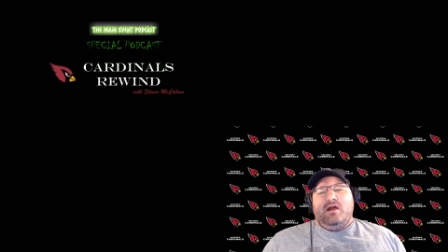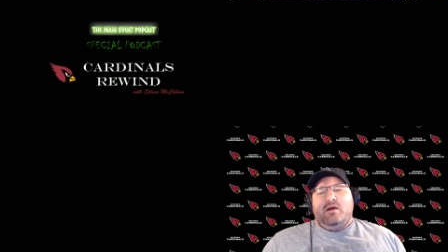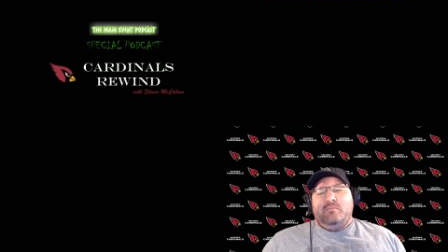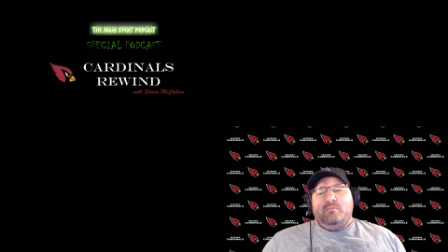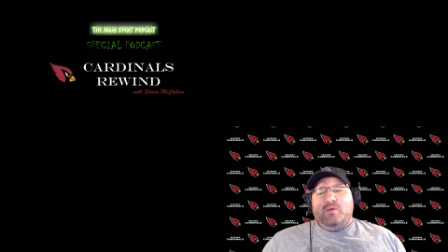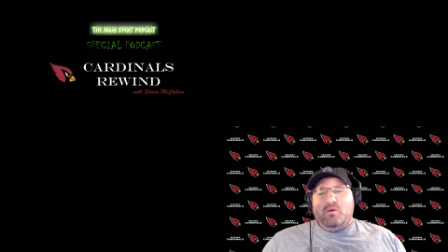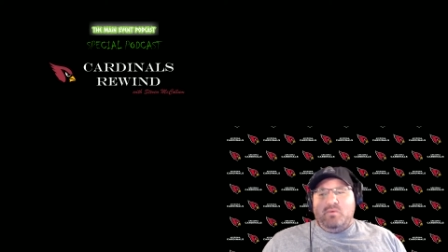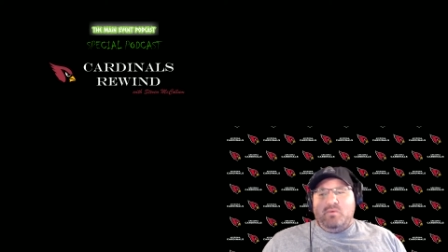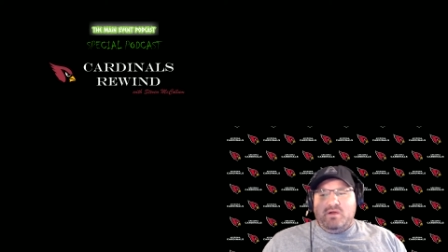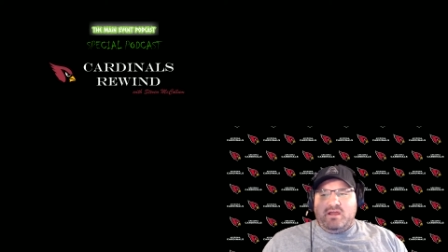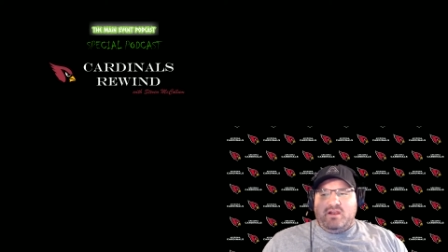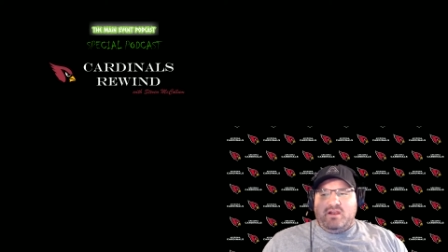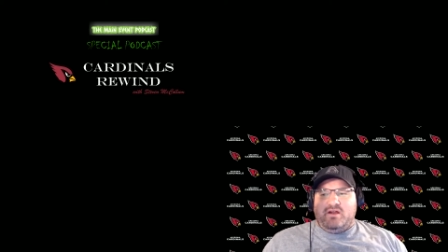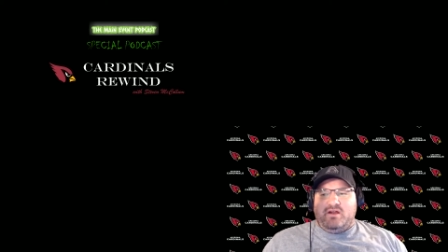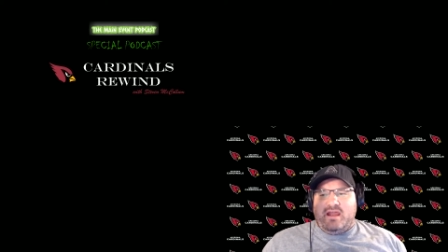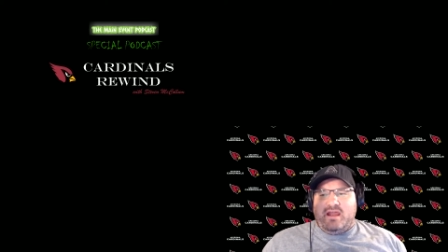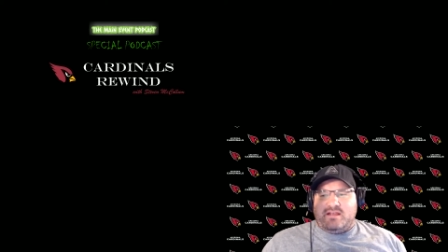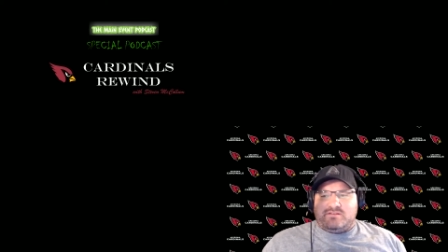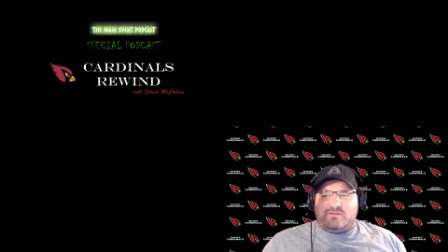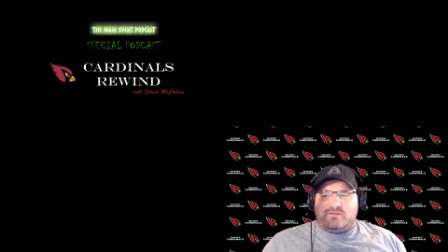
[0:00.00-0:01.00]
But we'll get our
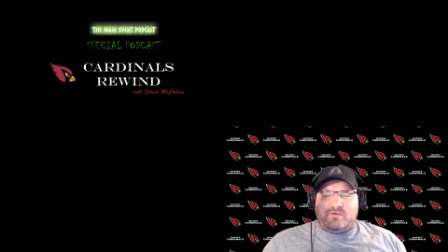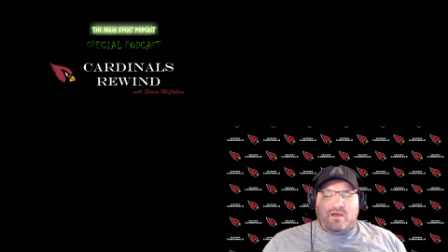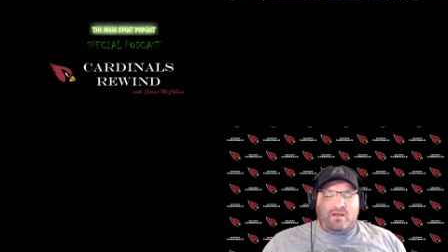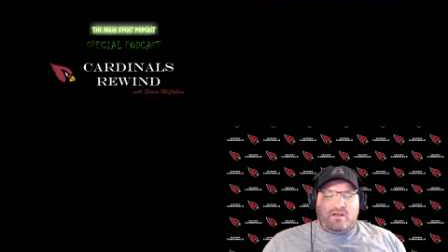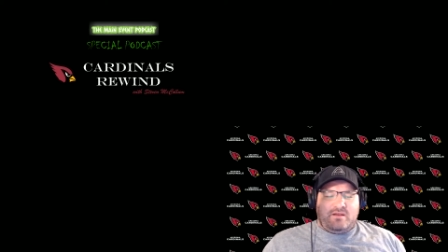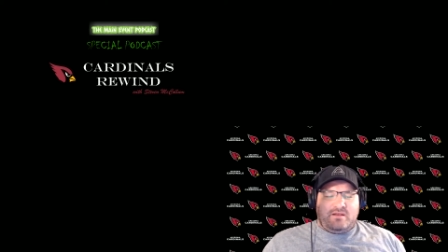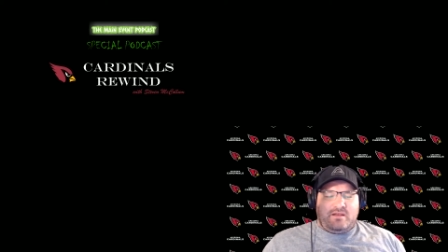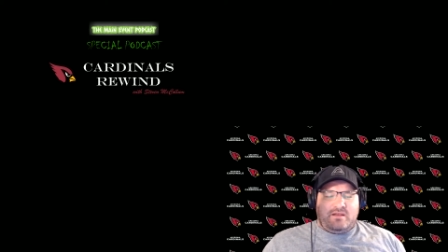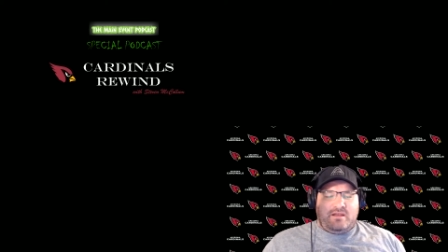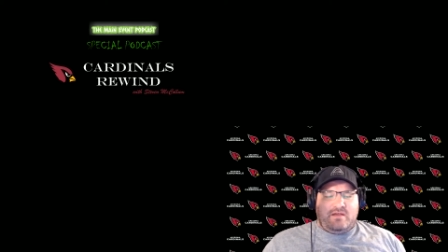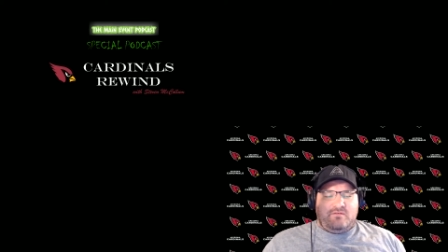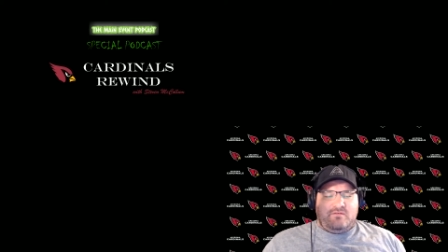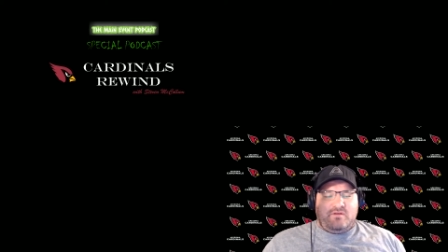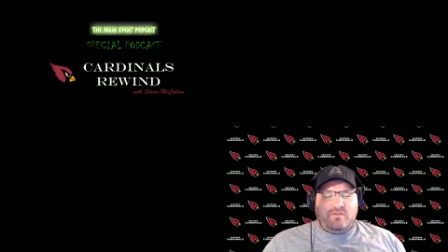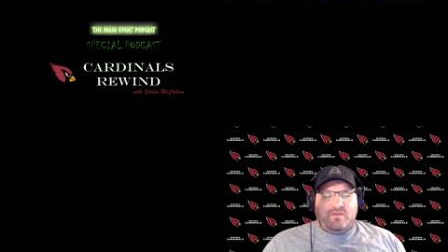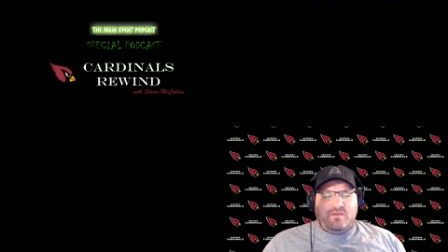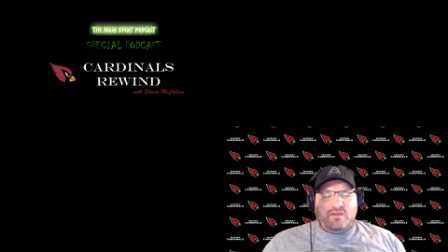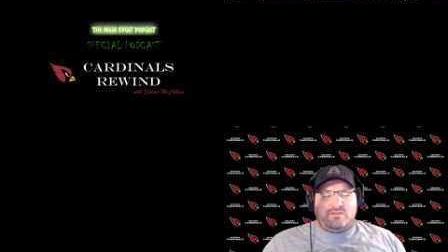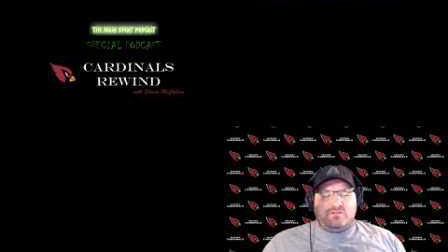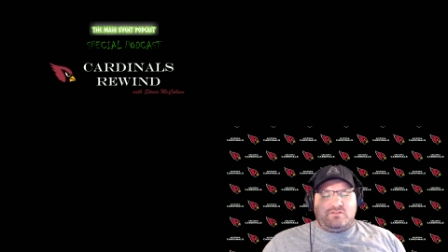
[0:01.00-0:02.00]
hands around it and
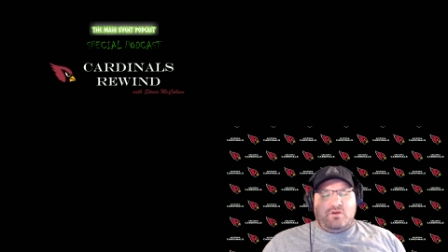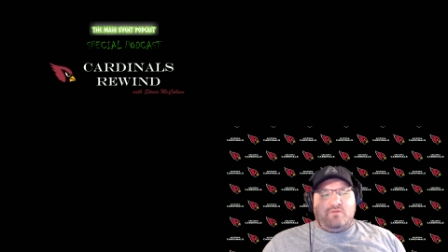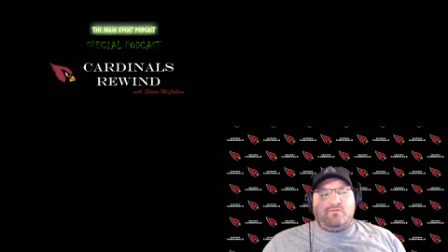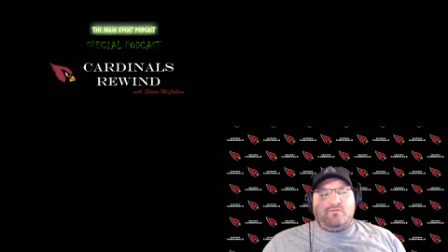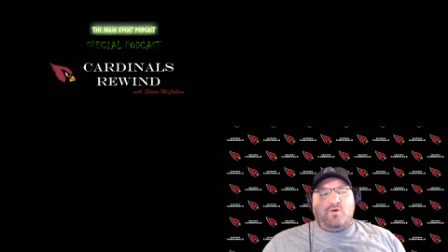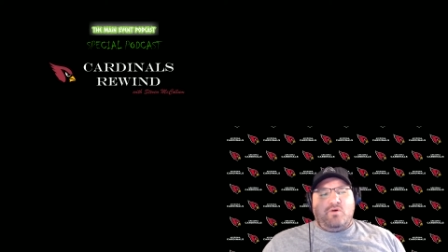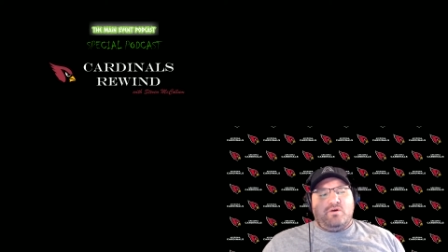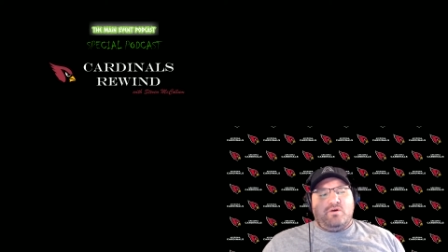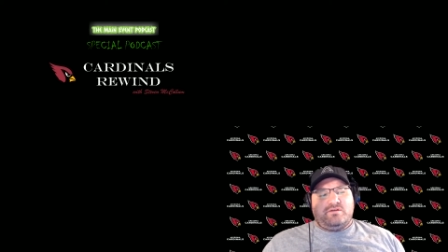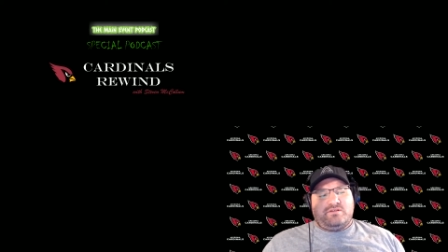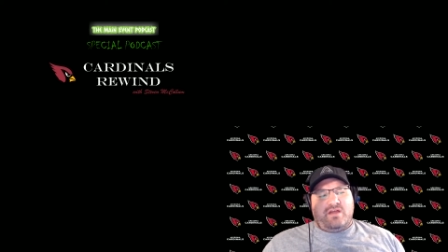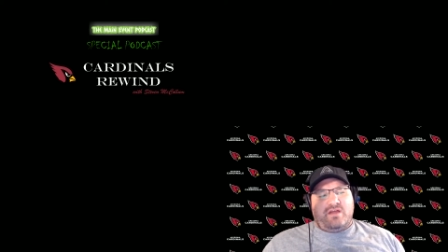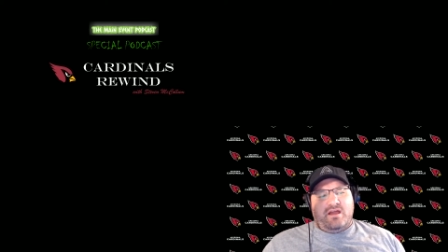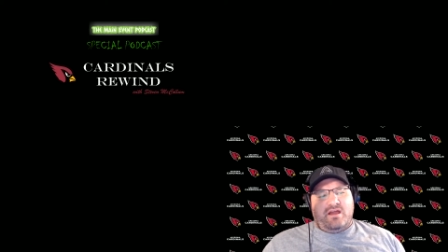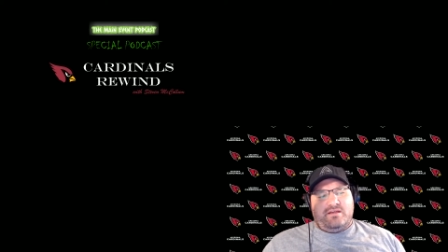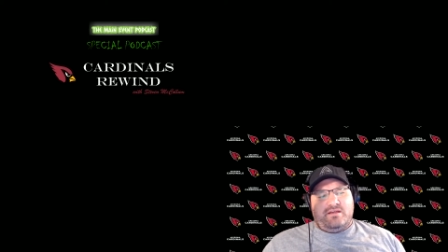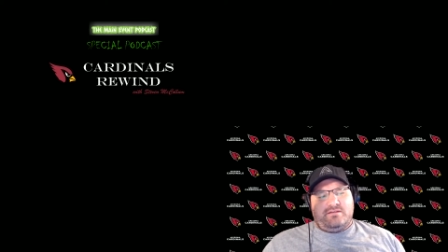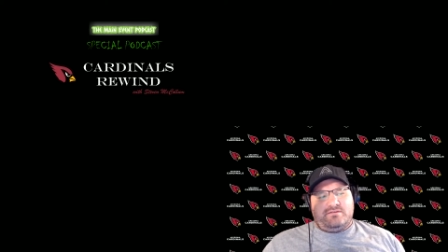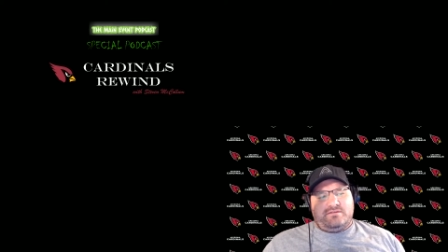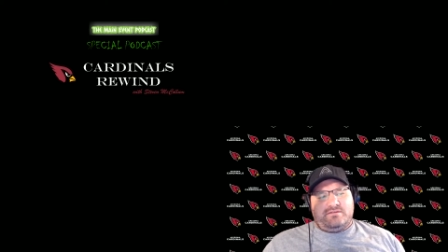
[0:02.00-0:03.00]
everything. So, of course,
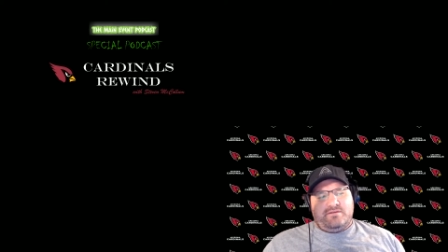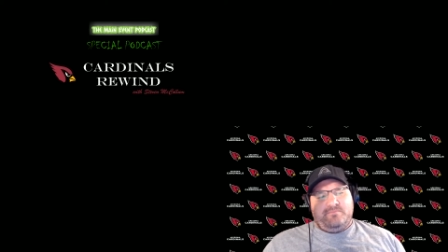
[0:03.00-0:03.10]
guys,